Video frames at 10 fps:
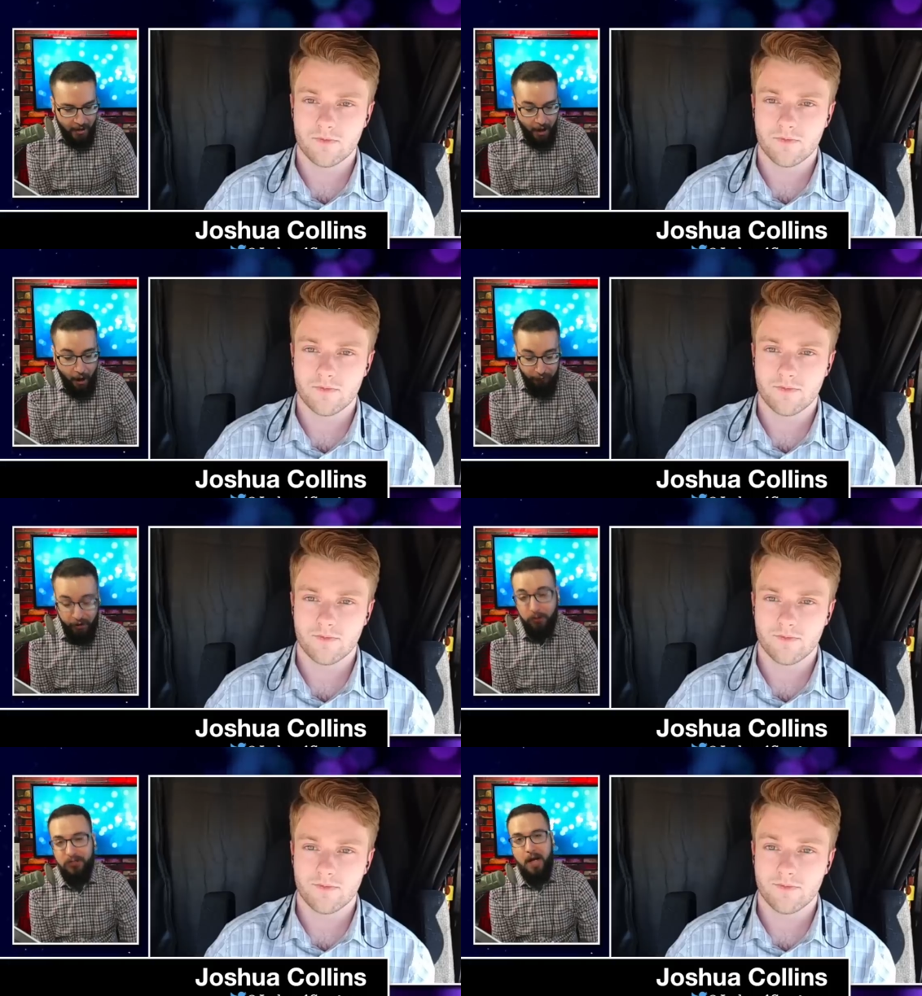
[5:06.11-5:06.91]
Speaker 1: Uh, a
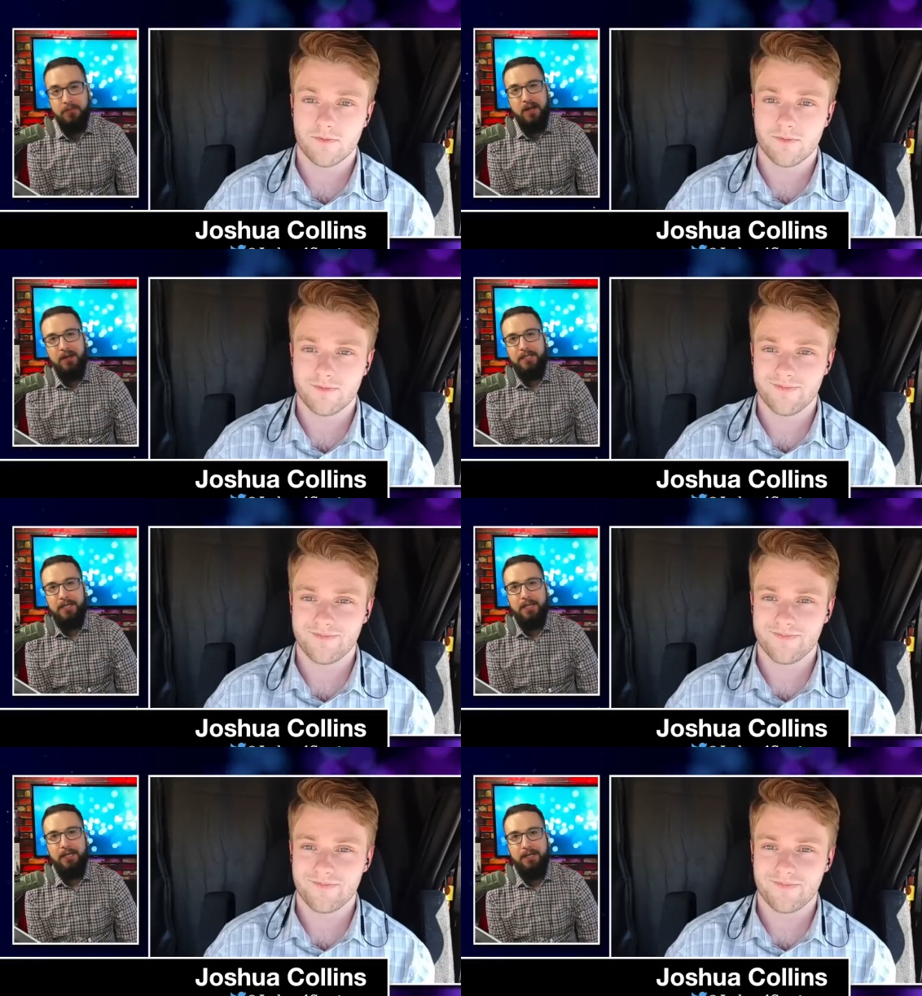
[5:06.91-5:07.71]
federal jobs
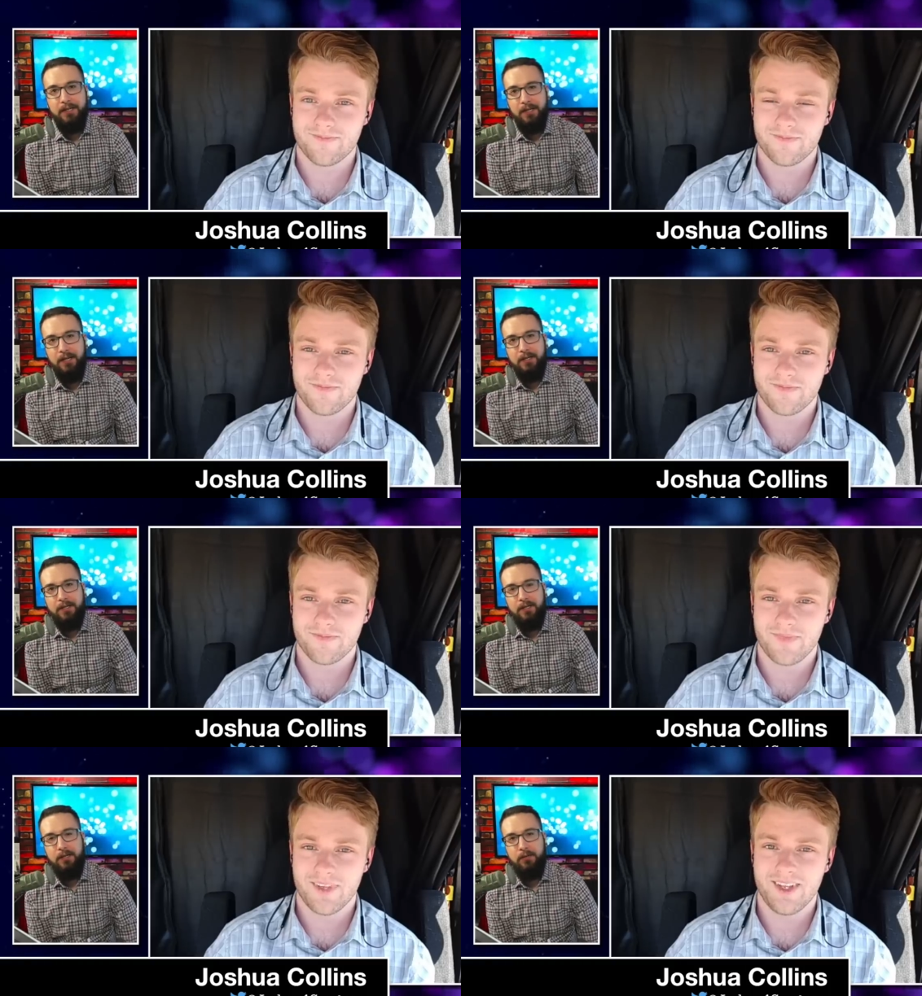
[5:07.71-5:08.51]
guarantee.
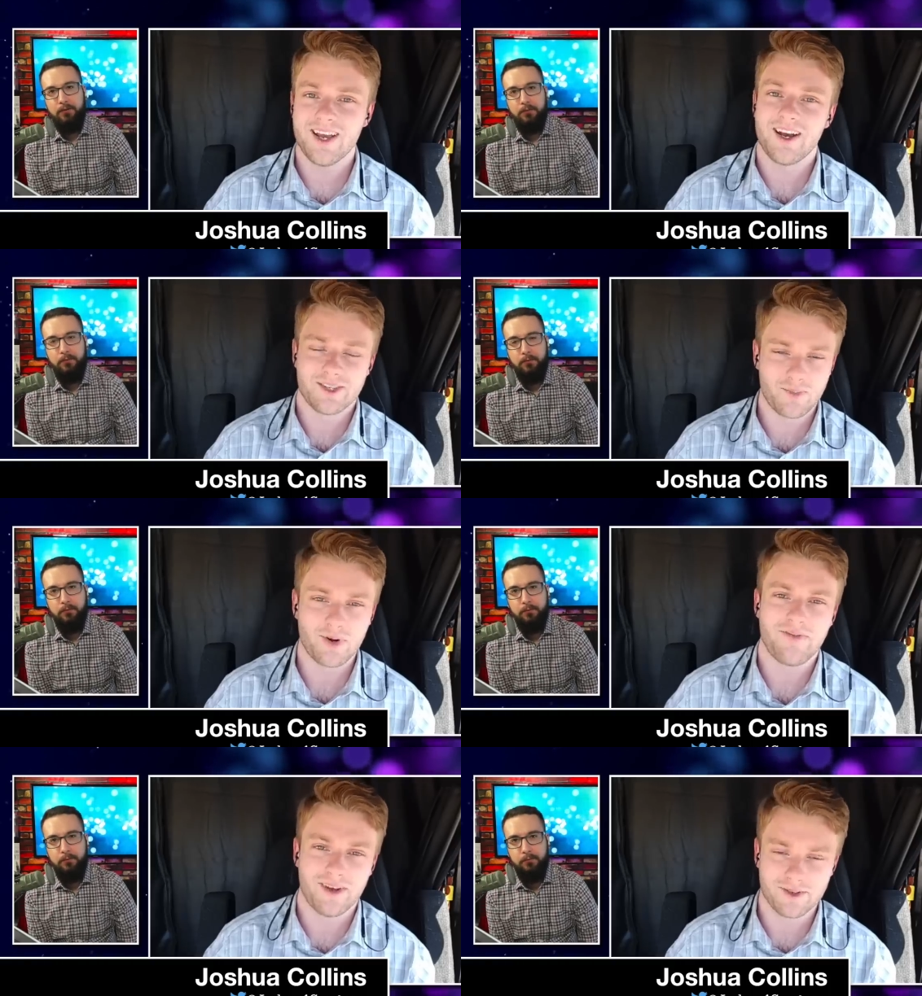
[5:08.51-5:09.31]
Speaker 2: Yeah, I support
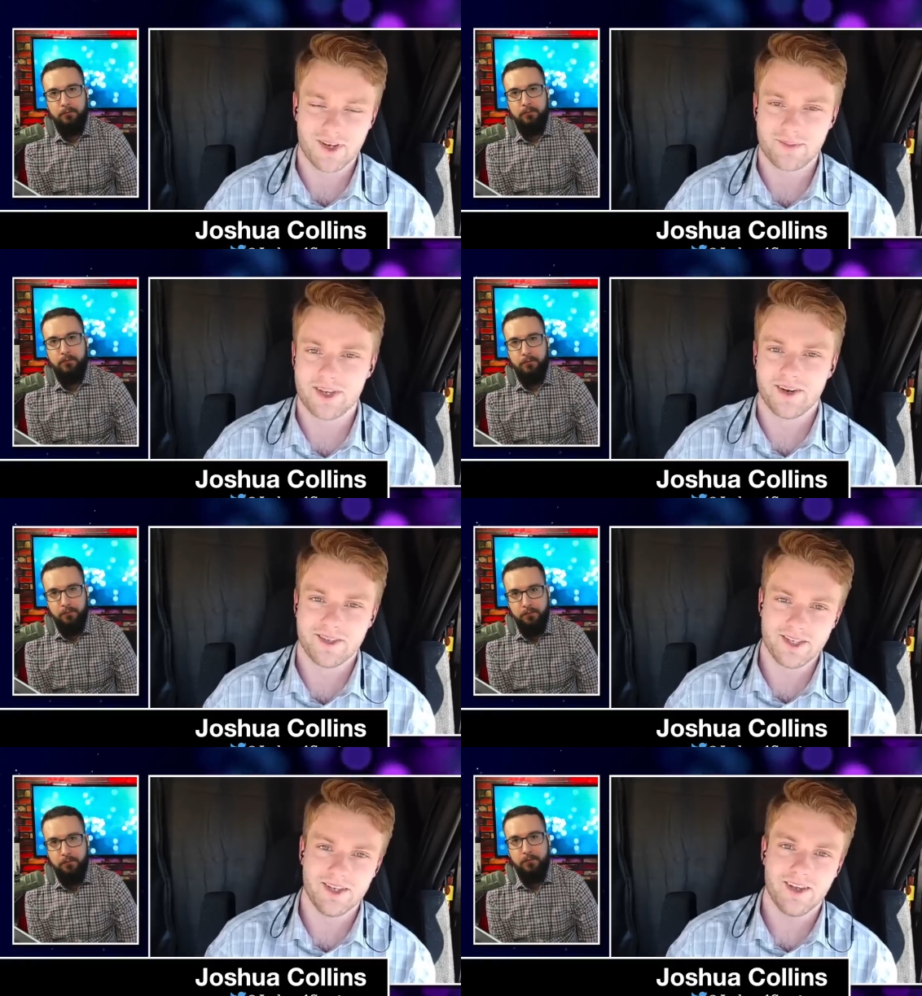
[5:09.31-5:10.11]
a federal jobs
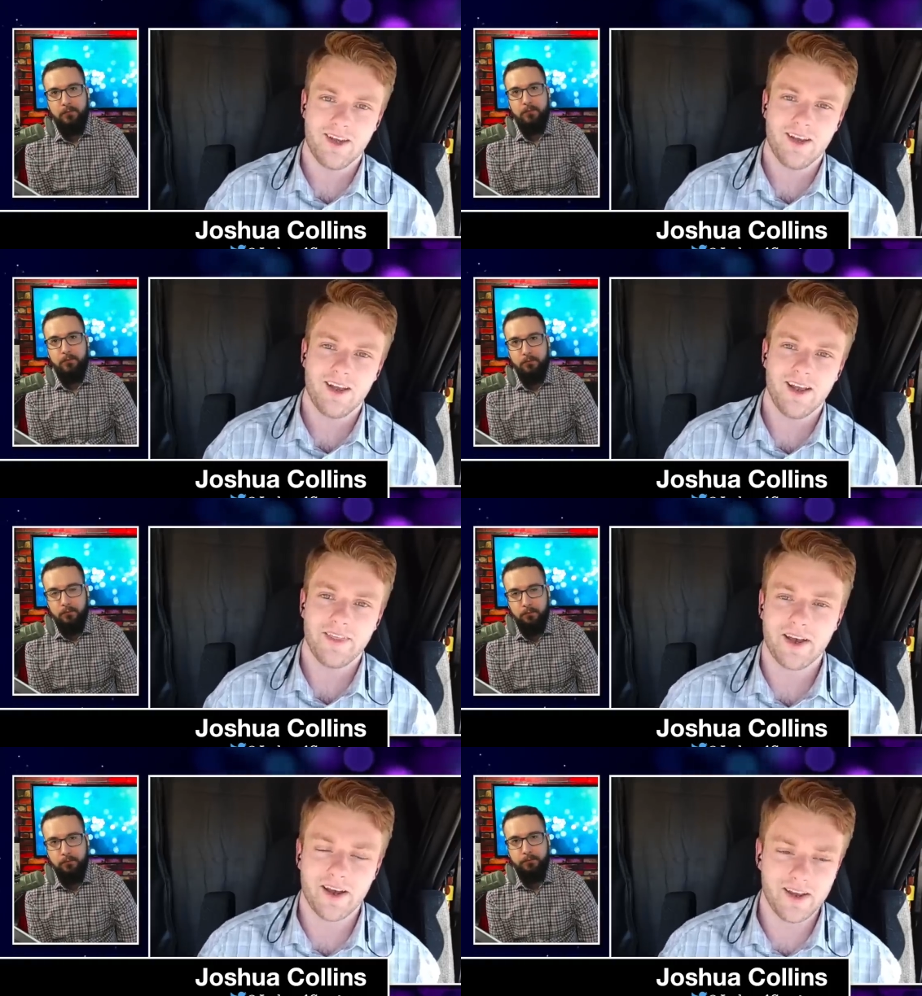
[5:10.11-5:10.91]
guarantee. And
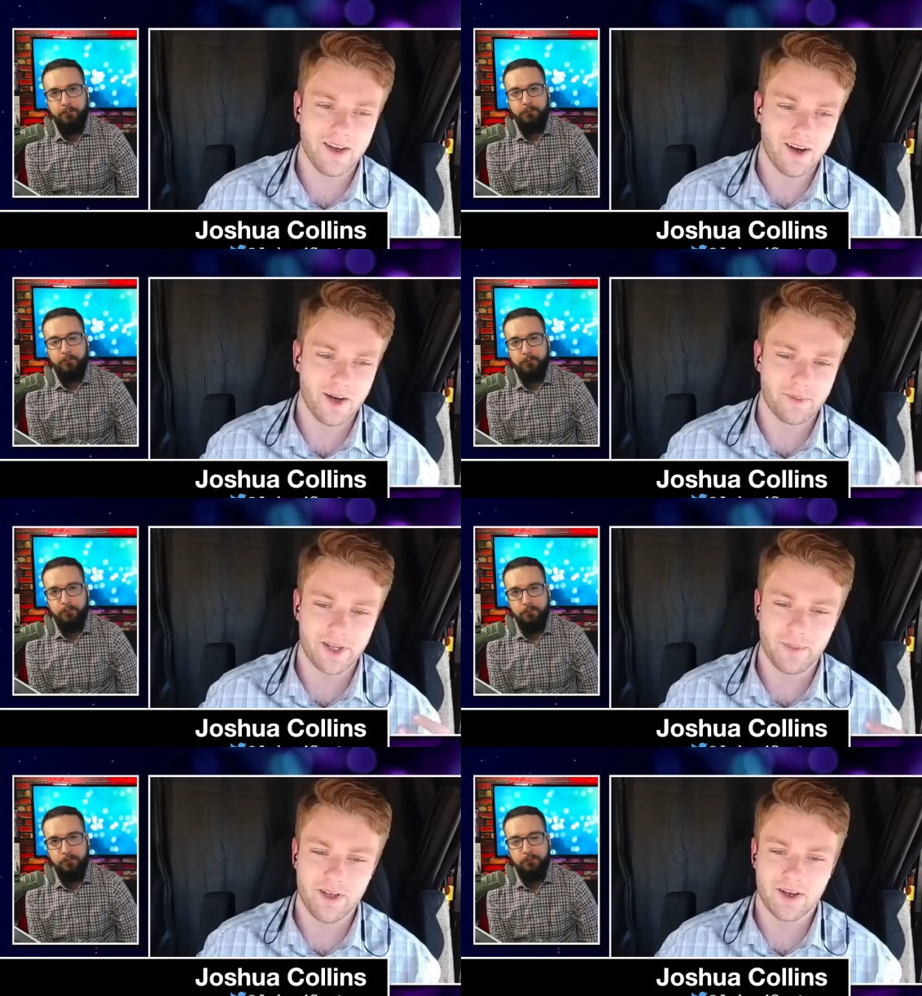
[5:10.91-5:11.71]
that um,
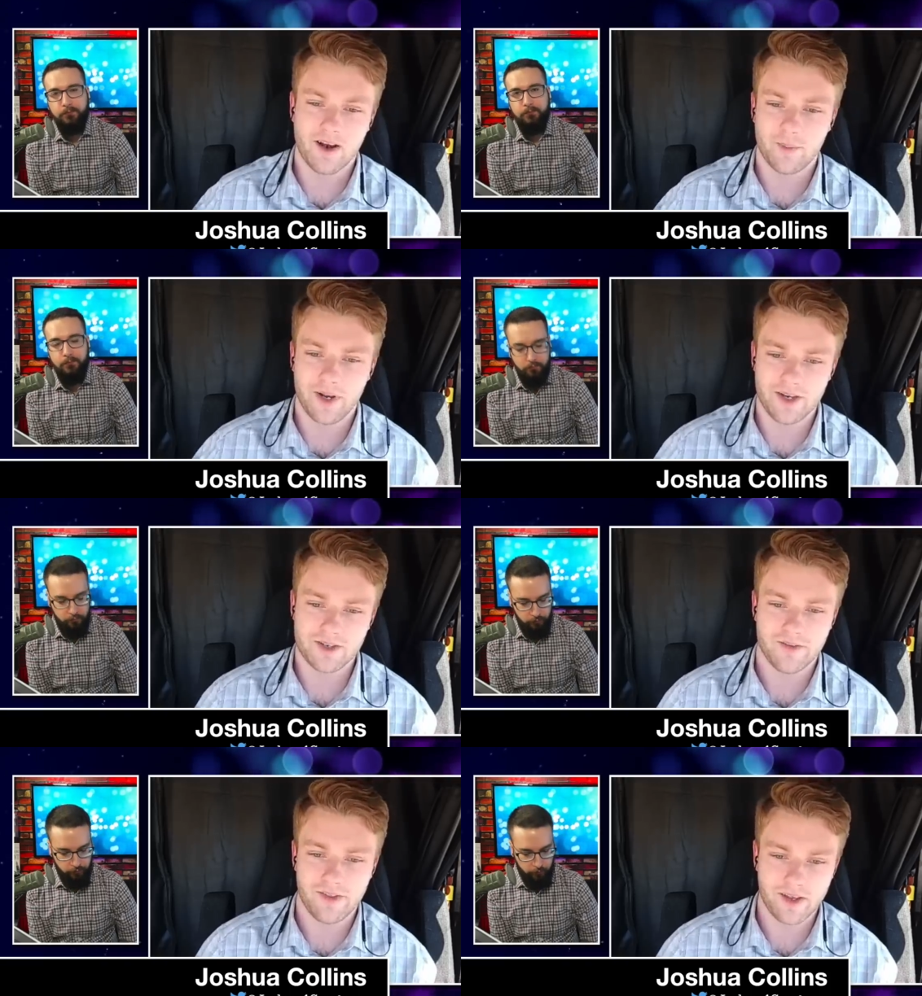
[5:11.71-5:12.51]
can be a
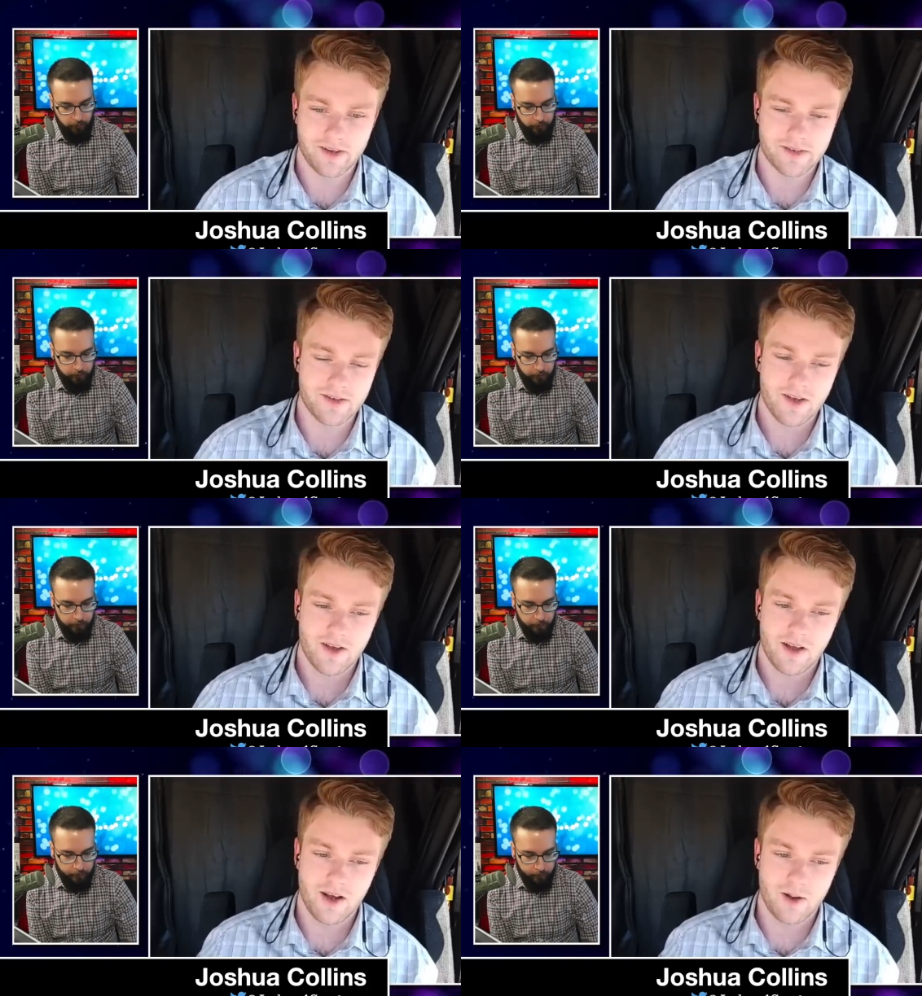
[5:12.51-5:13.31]
combination of things
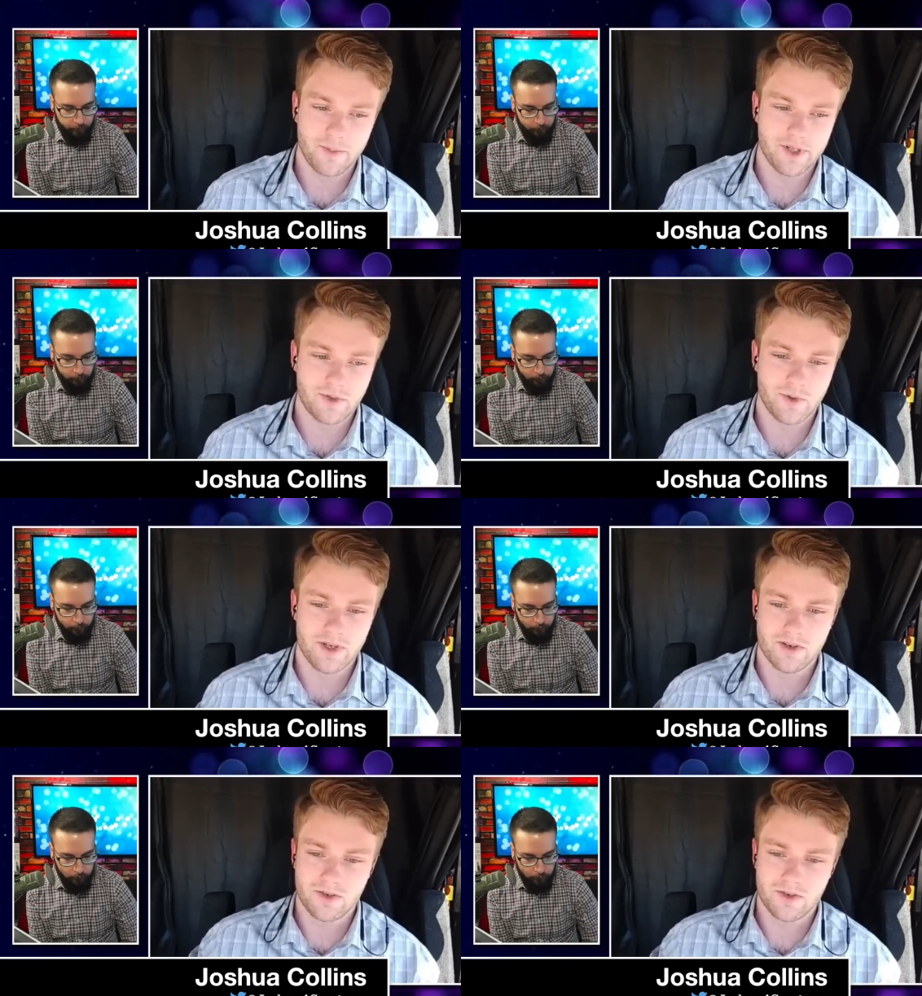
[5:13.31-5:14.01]
um, between